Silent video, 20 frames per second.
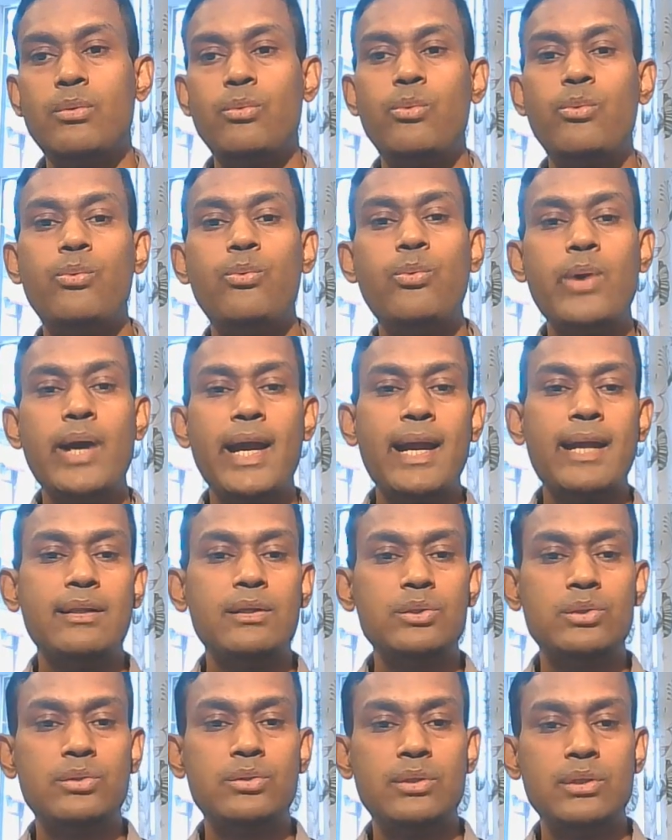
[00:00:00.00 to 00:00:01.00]
where
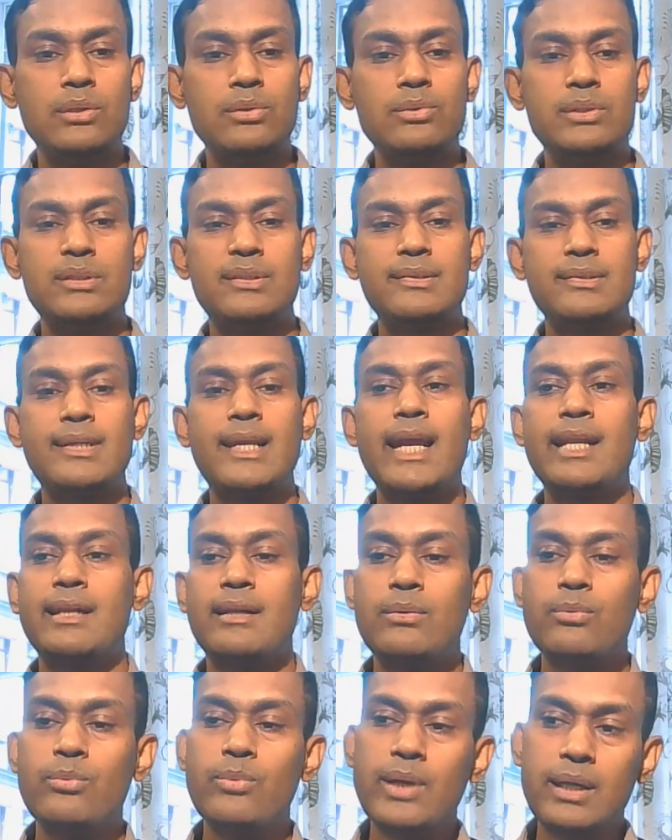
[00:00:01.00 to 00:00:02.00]
you should use scan
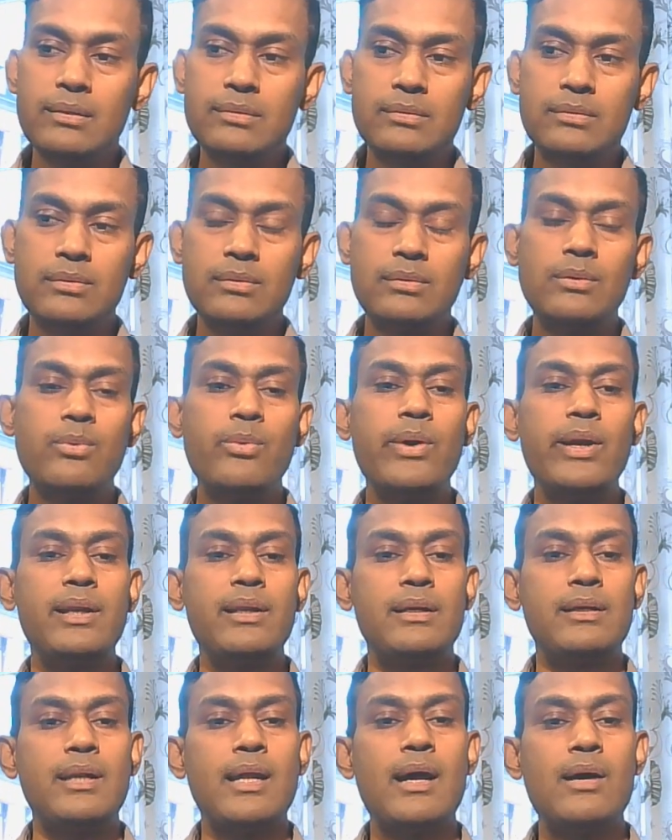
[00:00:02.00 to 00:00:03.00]
and where to
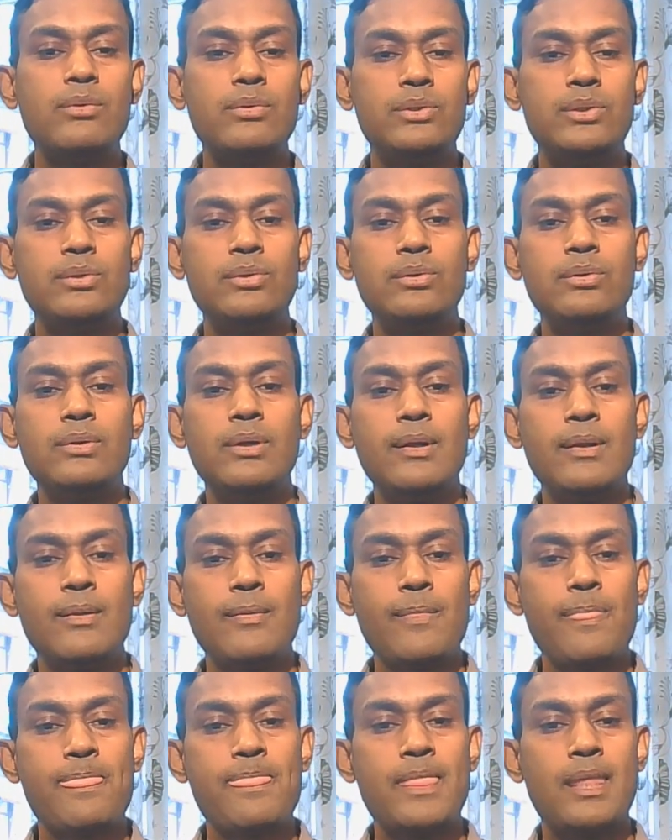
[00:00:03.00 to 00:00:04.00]
query, and how to
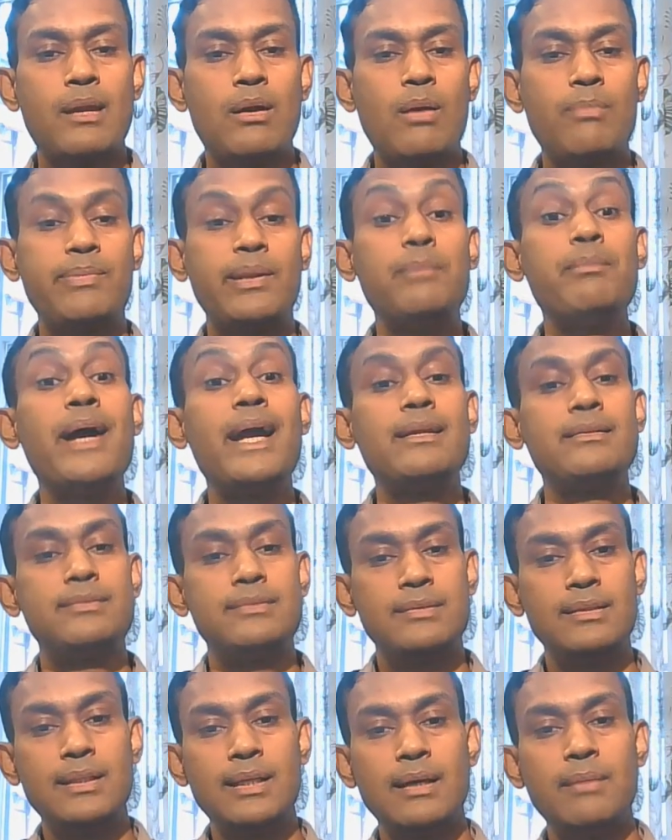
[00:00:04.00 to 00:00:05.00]

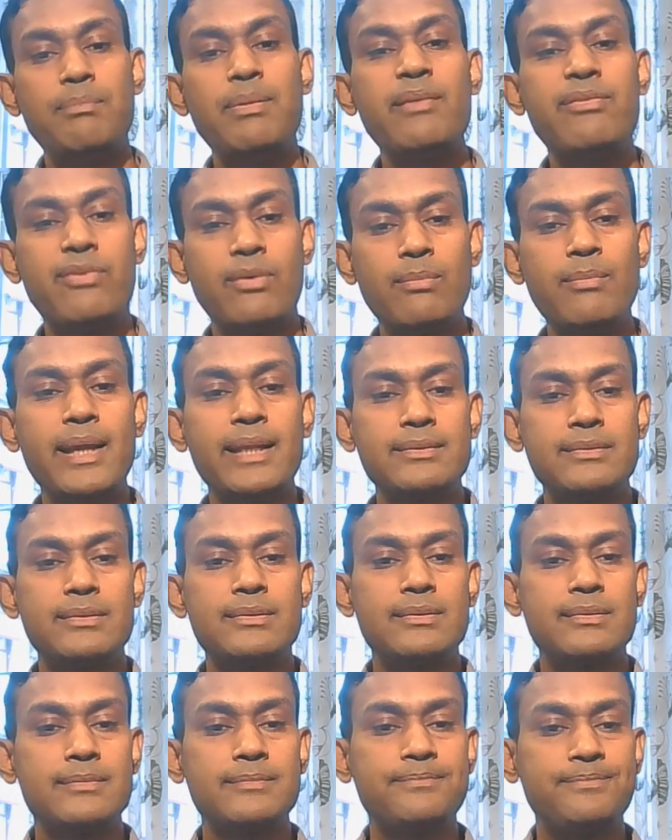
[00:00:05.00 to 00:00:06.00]
optimize the
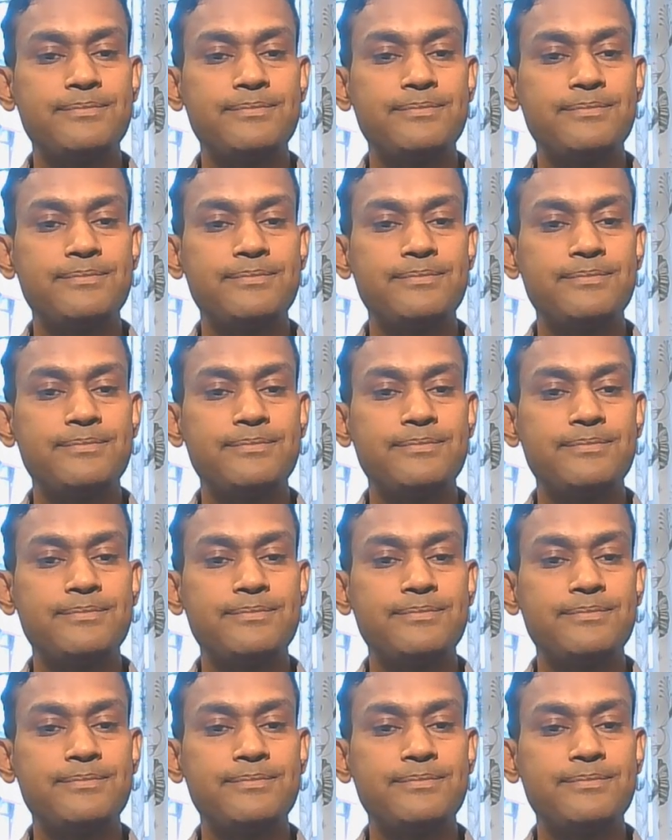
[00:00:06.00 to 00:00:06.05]
performance.